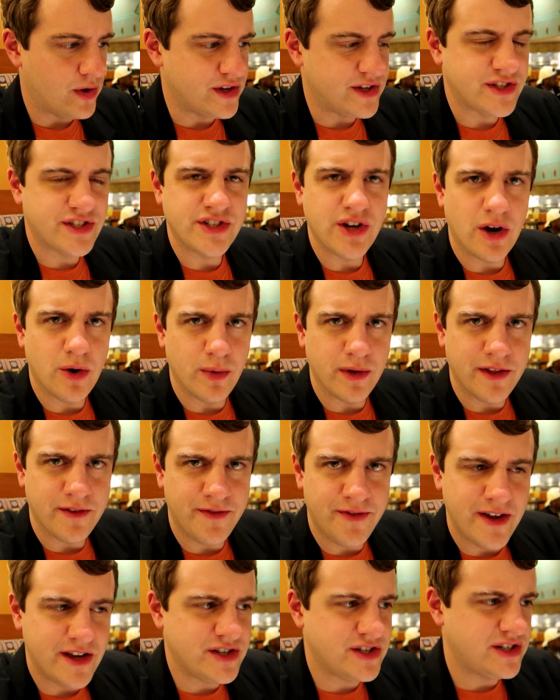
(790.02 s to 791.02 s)
going to start with the
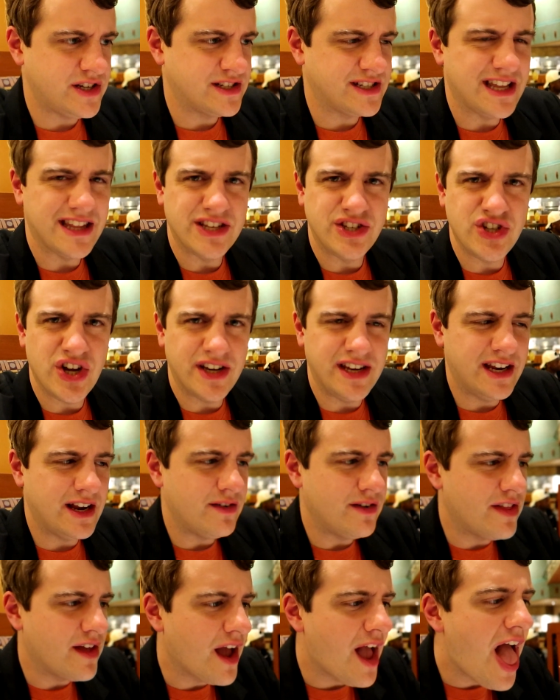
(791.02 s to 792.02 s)
fish. It's got the chutney
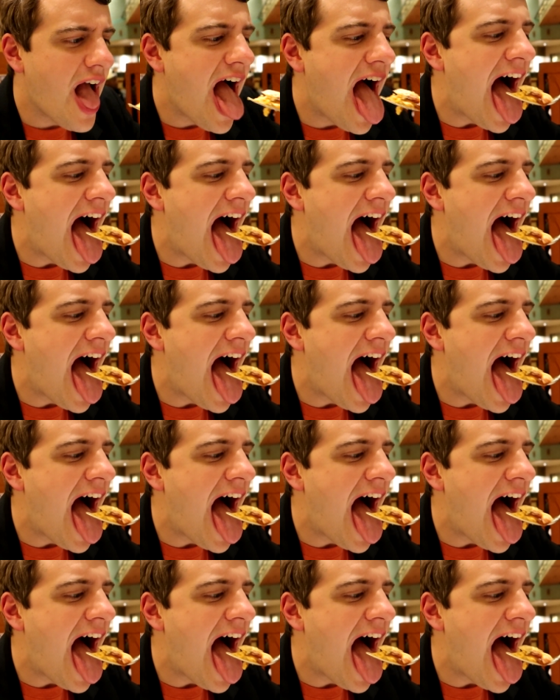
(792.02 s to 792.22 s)
and everything.